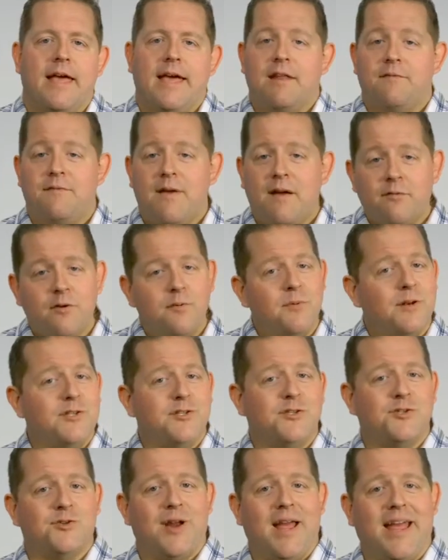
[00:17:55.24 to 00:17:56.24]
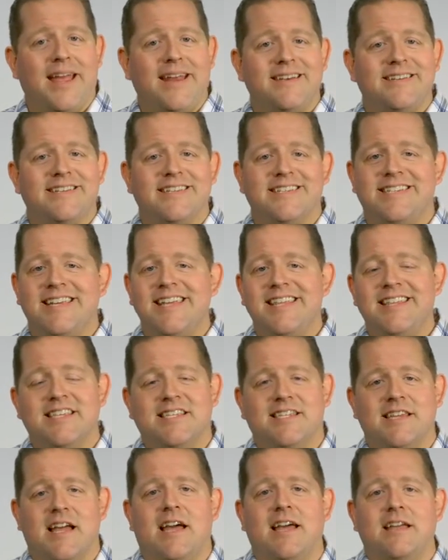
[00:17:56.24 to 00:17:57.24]
And if everyone is trained to see
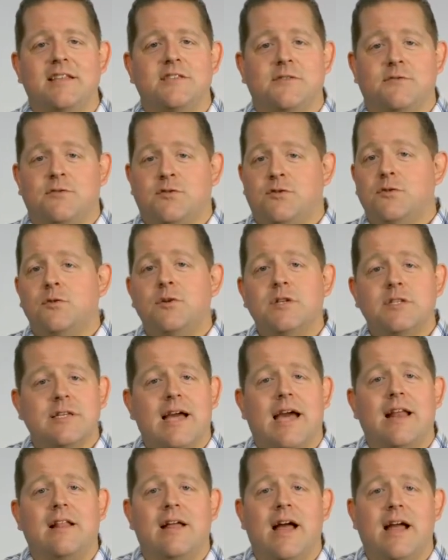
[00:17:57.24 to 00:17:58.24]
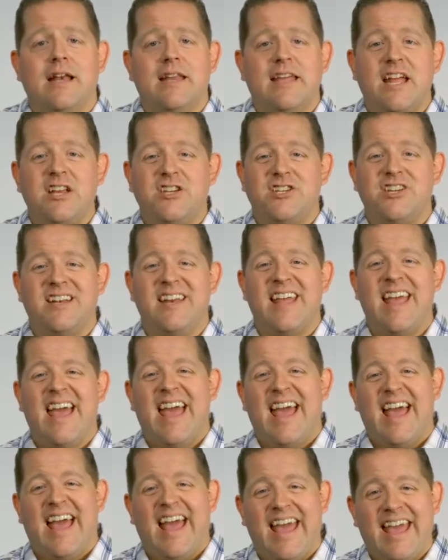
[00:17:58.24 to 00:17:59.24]
the signs of suicidal ideation
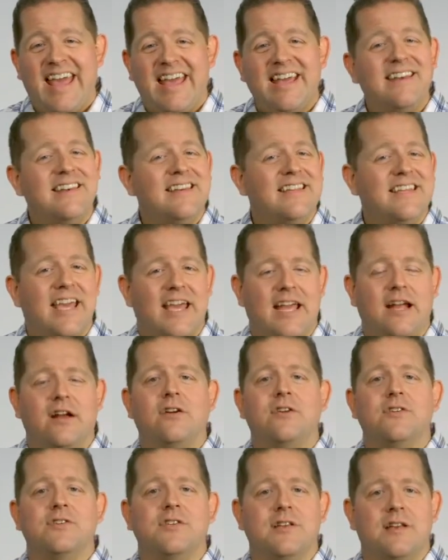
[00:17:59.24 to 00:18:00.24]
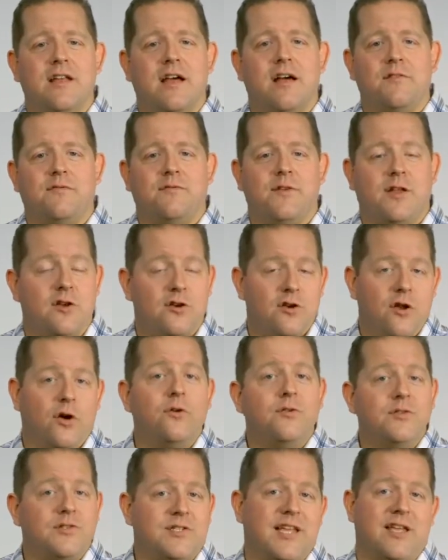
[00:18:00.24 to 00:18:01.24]
and cares enough and
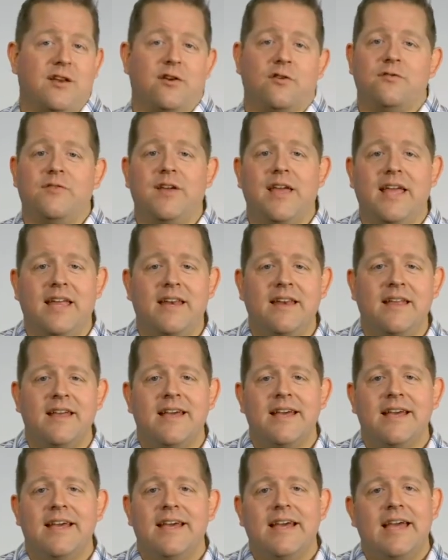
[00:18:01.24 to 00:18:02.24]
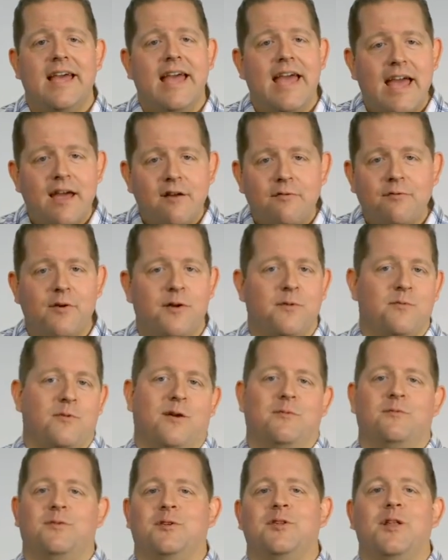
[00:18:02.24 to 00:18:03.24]
knows to intervene,
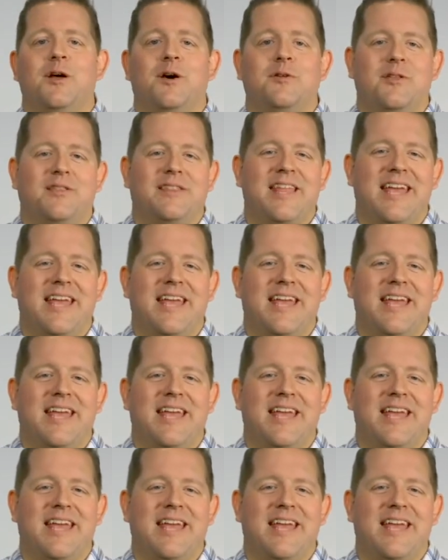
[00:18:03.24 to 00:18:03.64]
everyone will know